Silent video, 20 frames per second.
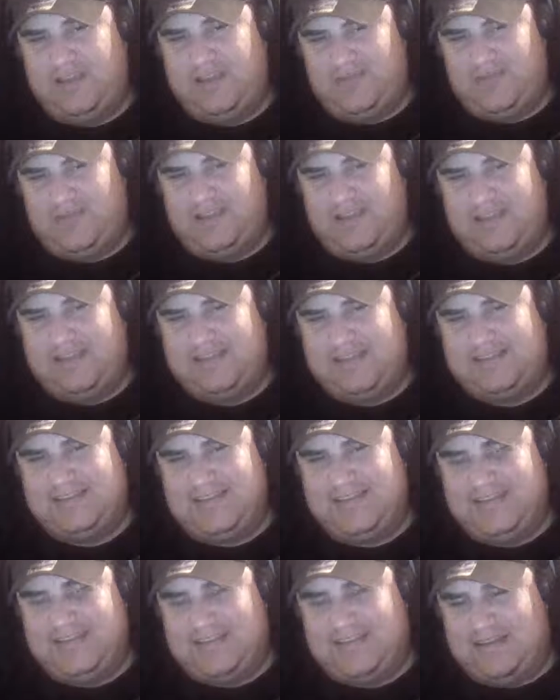
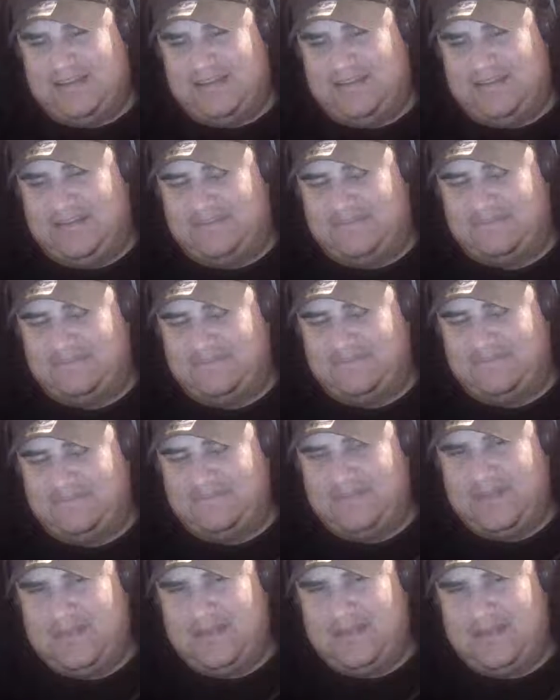realistic
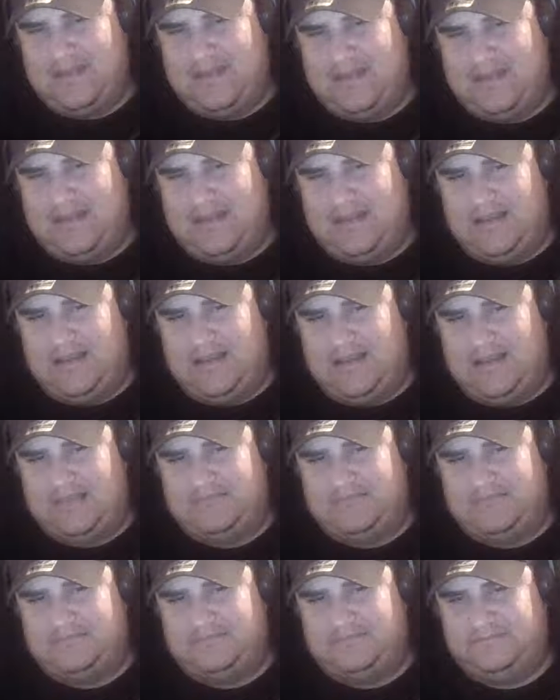uh,
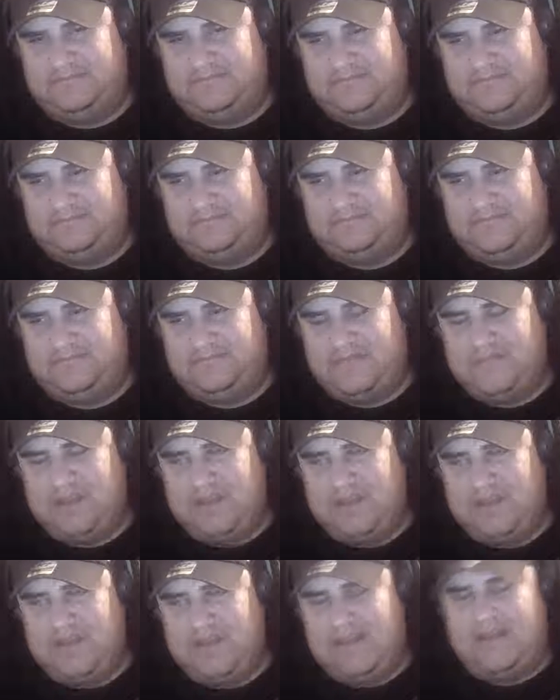
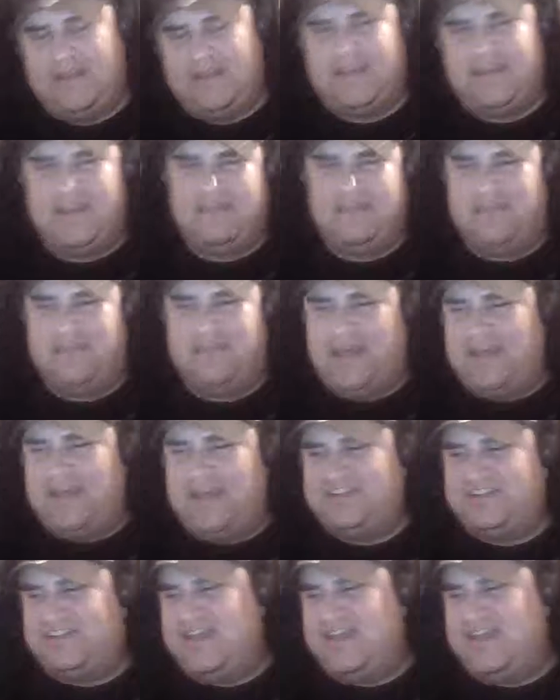and again, my
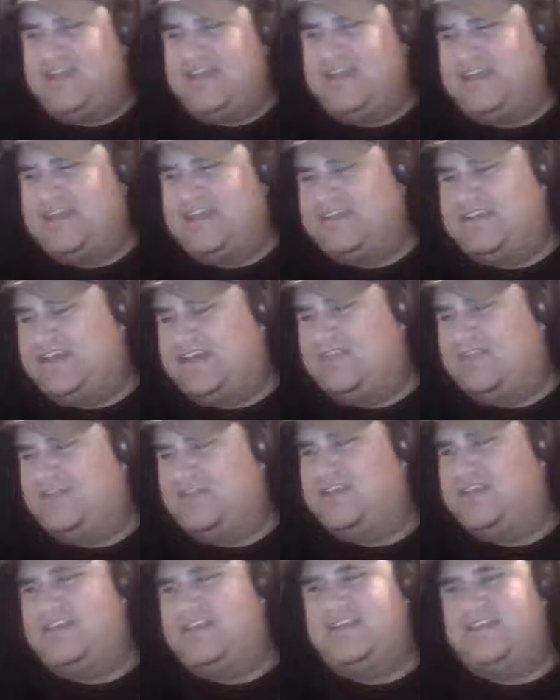hashtag, I gotta
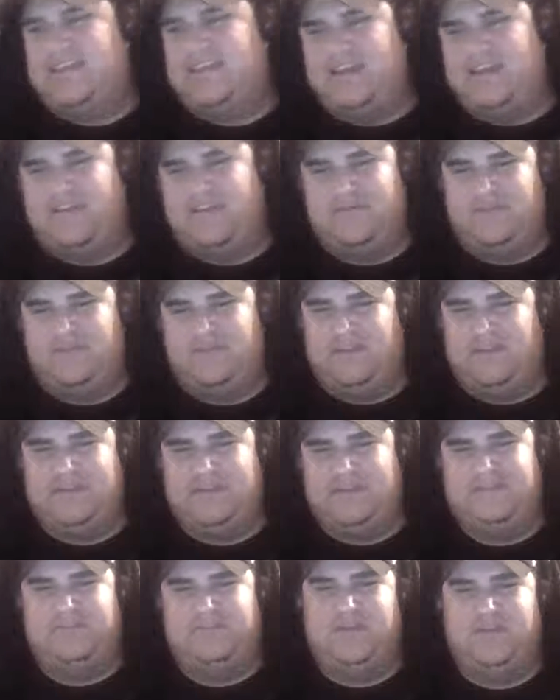write that down and put it
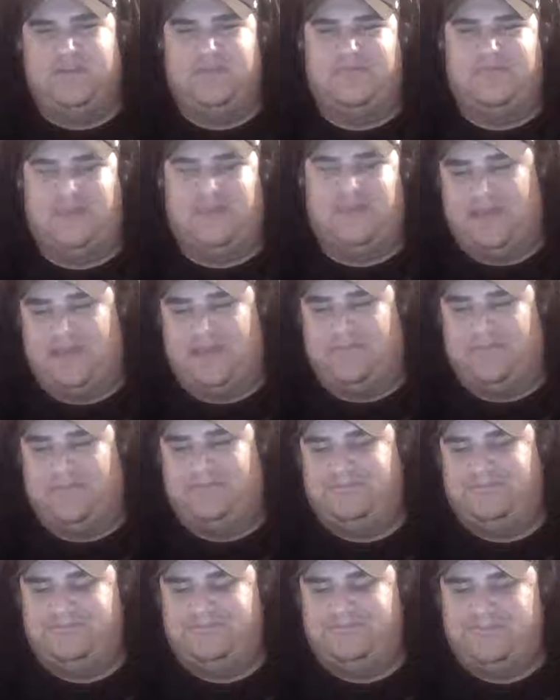somewhere, but
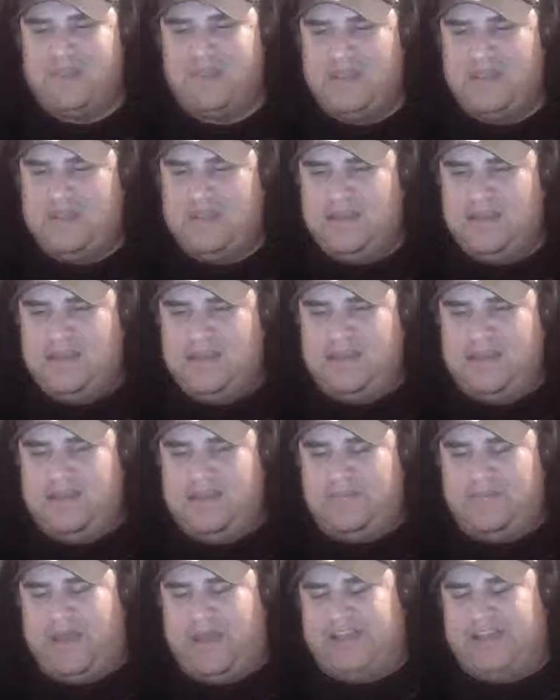
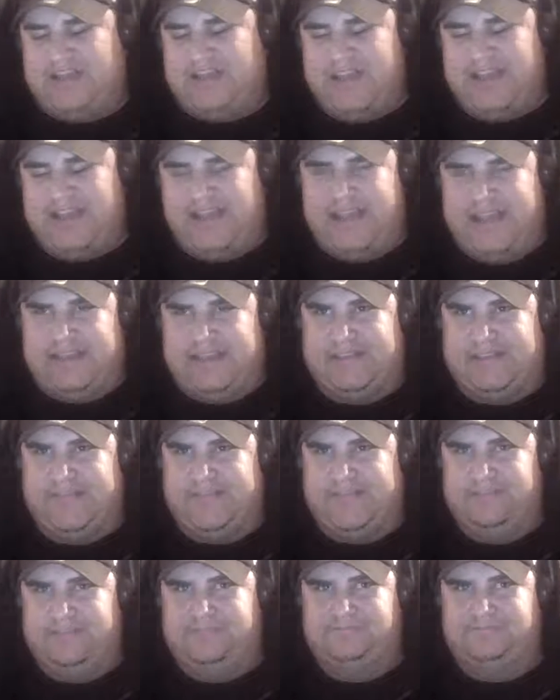my hashtag is,
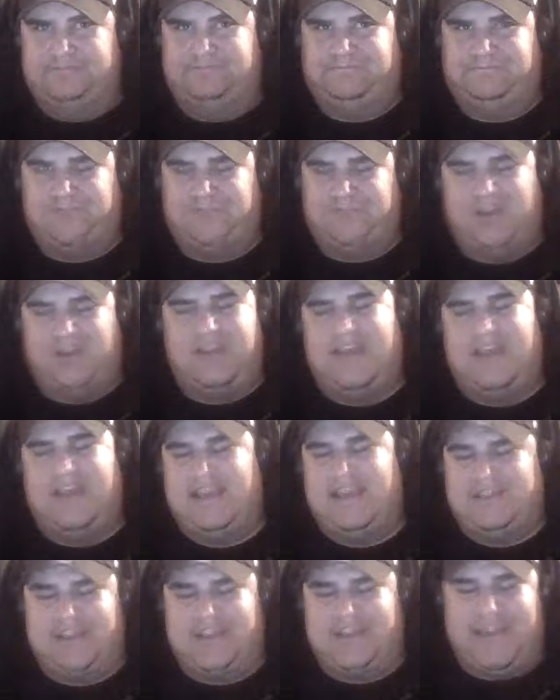or not
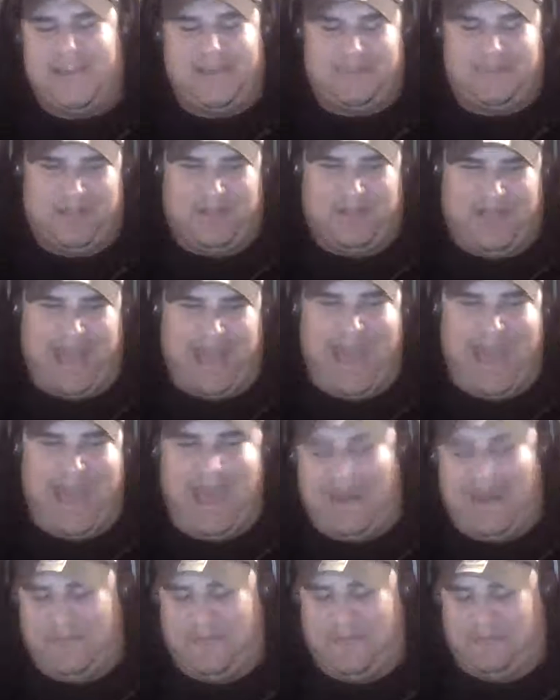hashtag, but the
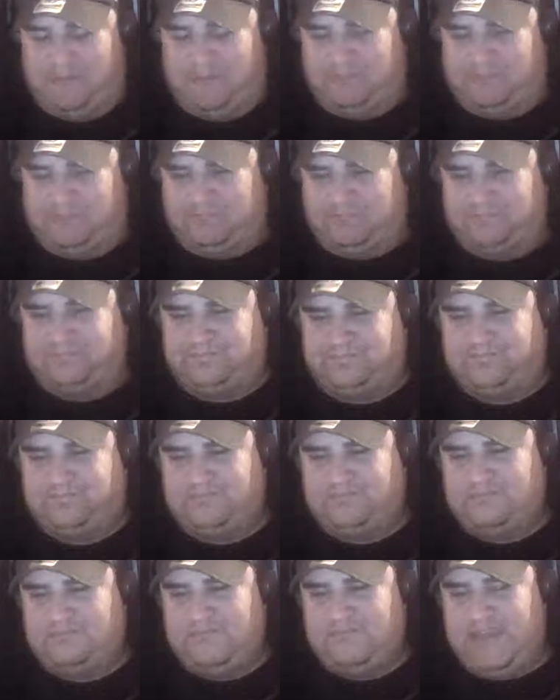@
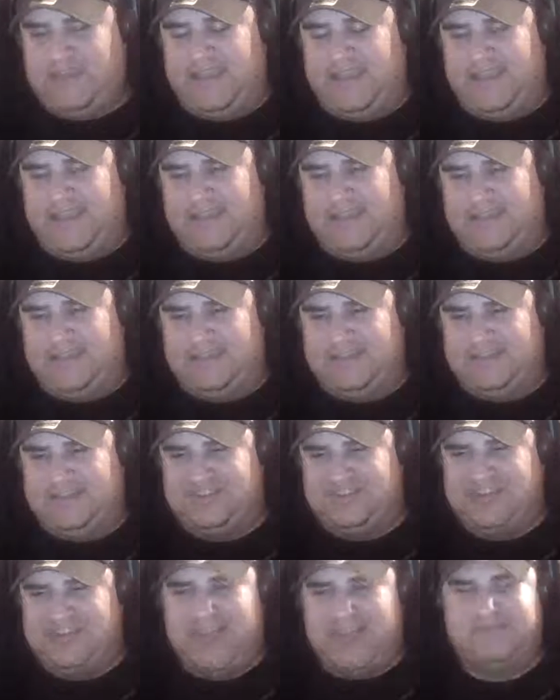is
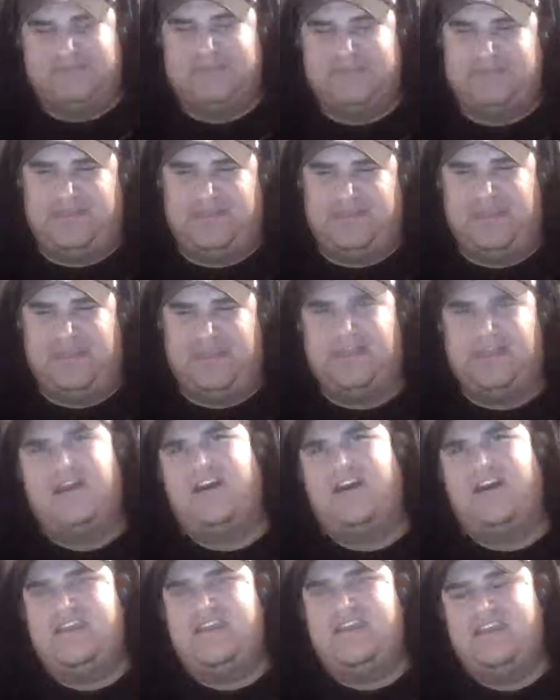James P.
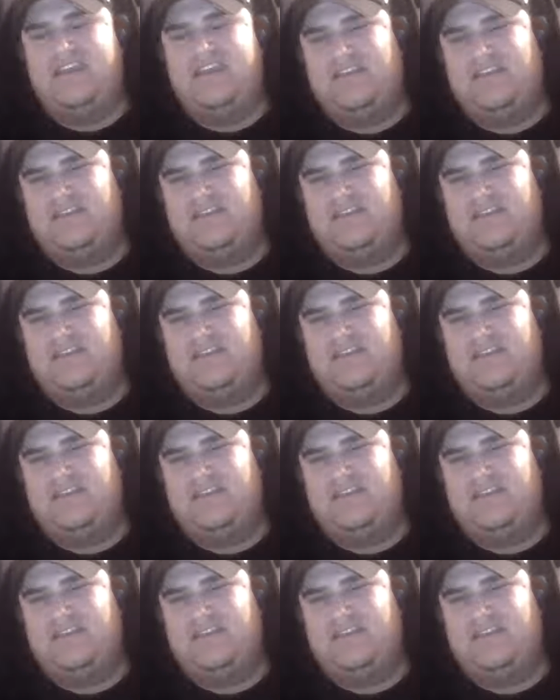Gon.